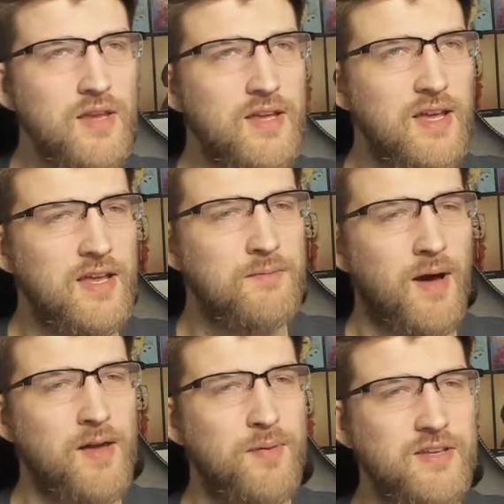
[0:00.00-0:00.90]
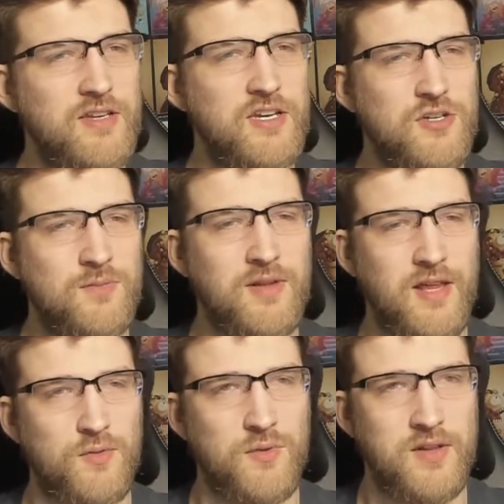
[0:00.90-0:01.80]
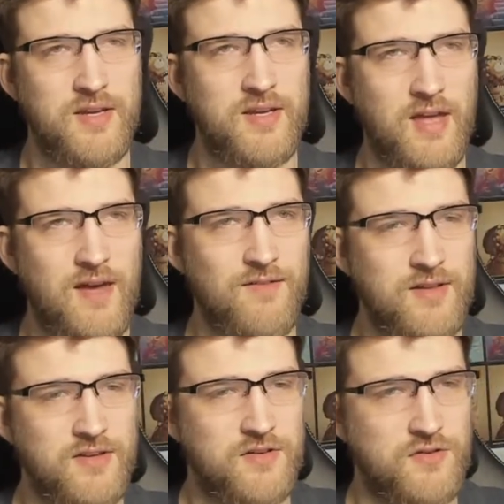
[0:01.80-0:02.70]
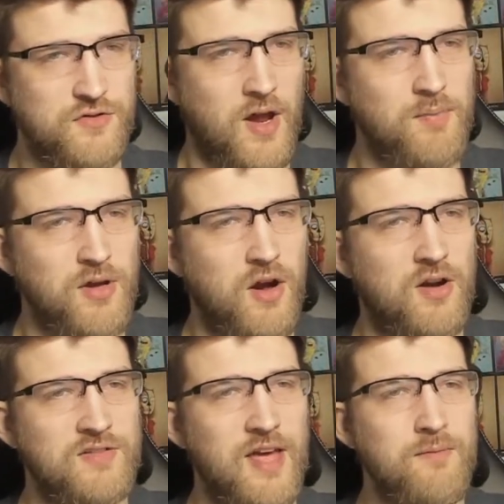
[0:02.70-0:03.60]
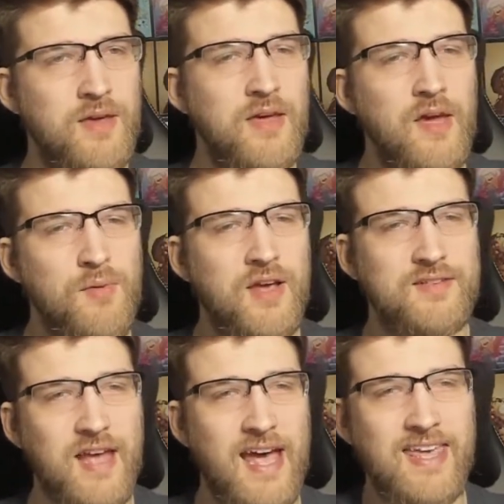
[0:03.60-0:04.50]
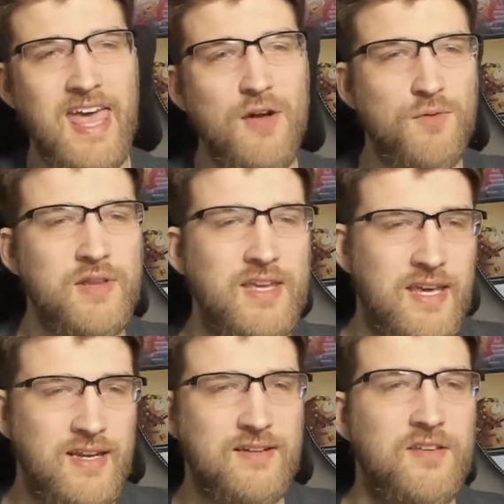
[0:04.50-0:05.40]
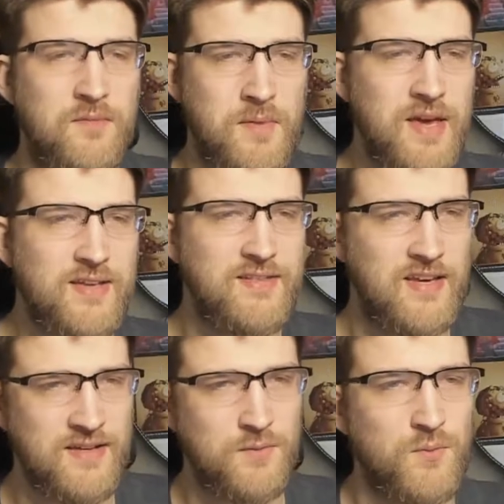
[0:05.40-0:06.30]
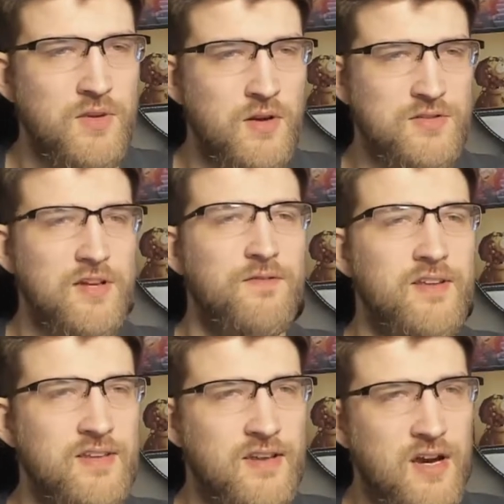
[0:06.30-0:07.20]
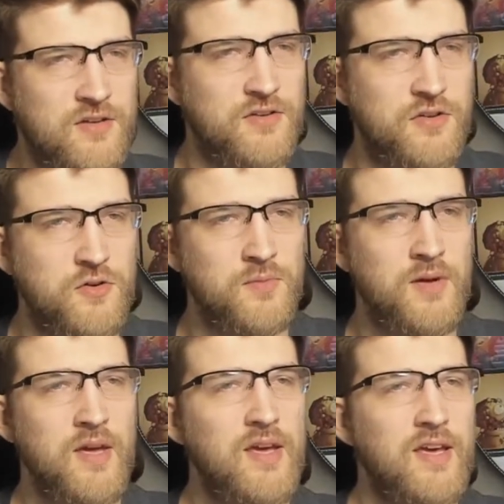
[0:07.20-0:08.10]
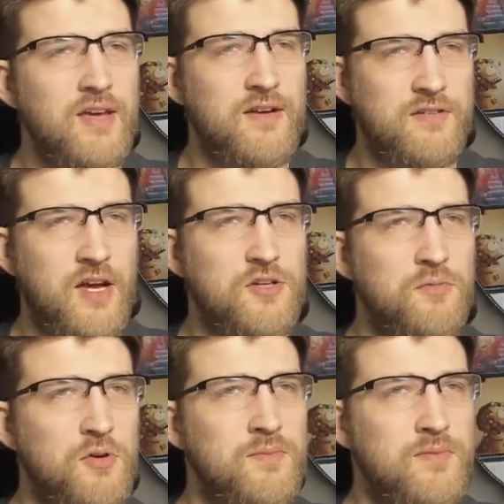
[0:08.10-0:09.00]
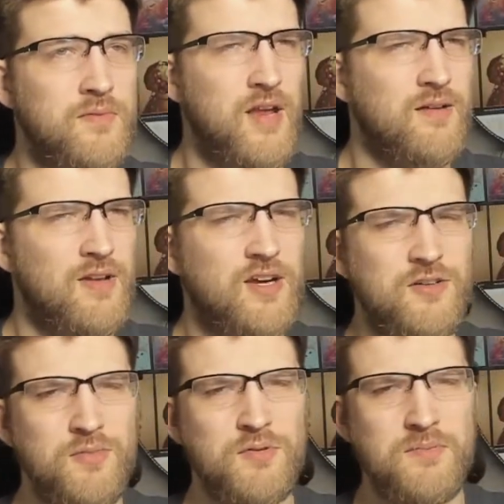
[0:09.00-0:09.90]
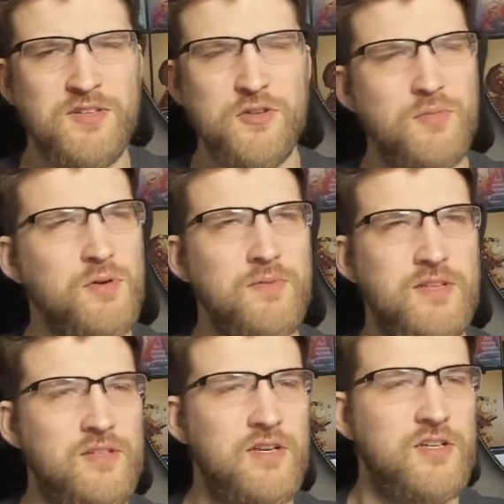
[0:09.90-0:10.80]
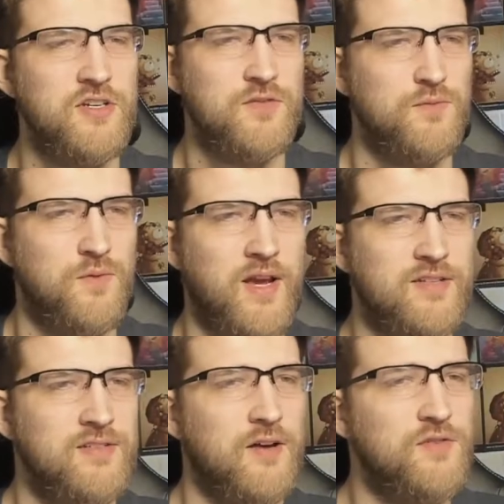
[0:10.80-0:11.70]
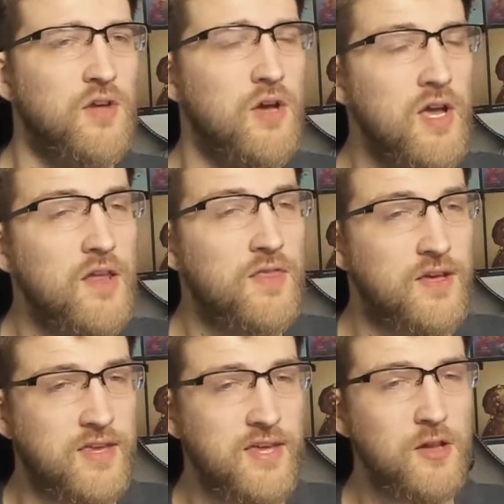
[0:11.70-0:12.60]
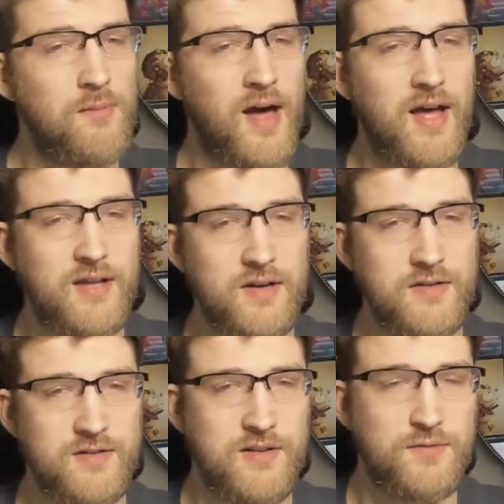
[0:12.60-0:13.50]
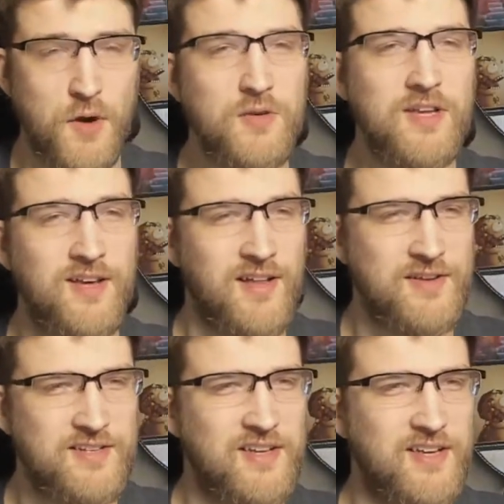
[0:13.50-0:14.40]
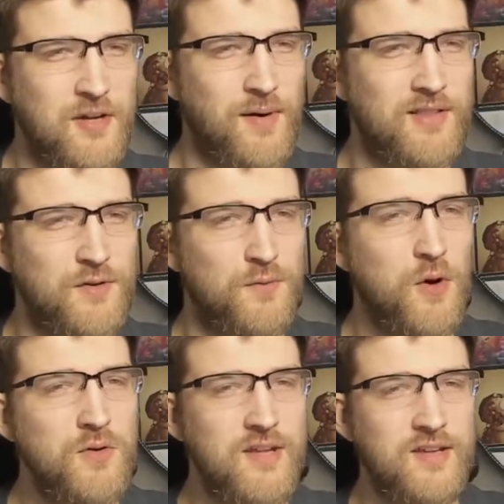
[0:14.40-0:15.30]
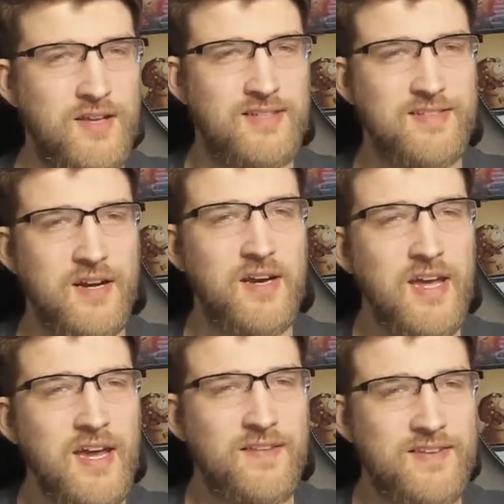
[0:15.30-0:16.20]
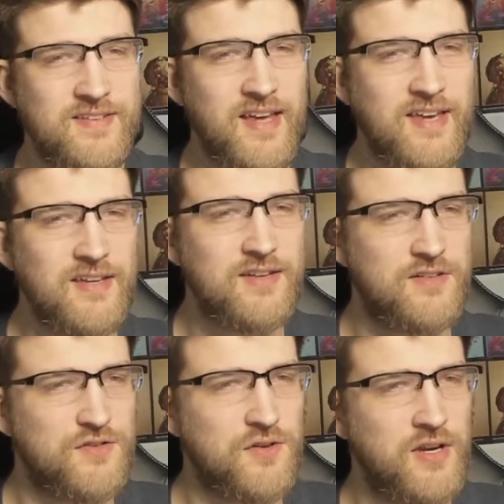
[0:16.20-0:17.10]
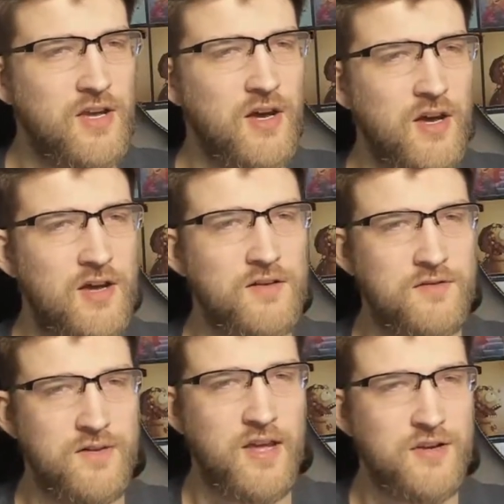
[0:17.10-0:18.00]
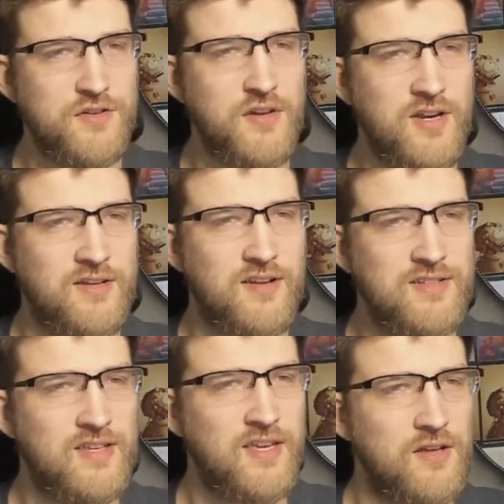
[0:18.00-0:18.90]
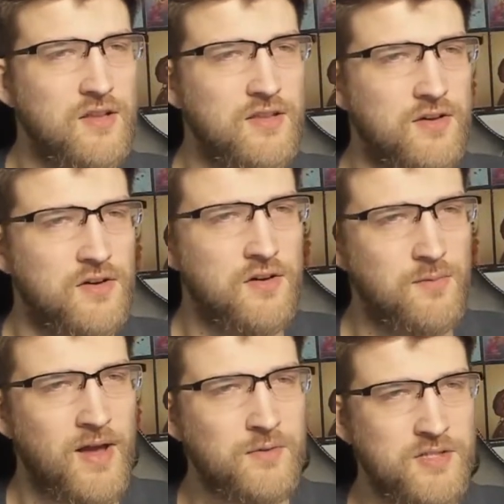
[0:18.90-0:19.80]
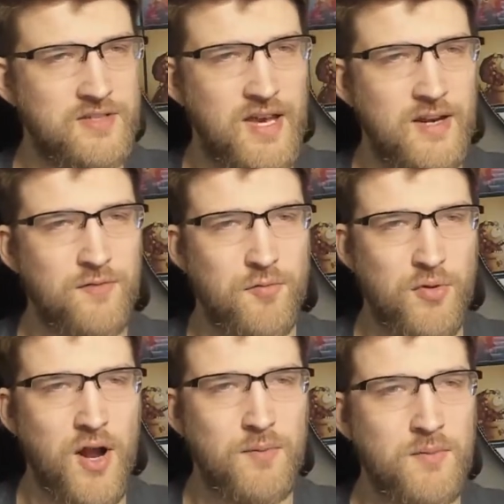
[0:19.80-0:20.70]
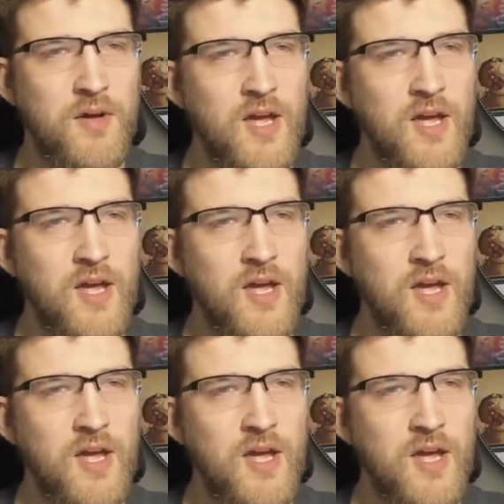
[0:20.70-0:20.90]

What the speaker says: In my opinion, he should be like really heavily just dropping cards at me because I can't really get into the mix, and stuff like the Dr. Doom or Dr. Boom, or not Dr. Boom, Mr. Boom is gonna just wreck stuff. So the killbot, or the roadkill, I always call it killbot, the roadkill gets there, and the second string of airstrike doesn't kill the hurt bot, which is kind of a problem,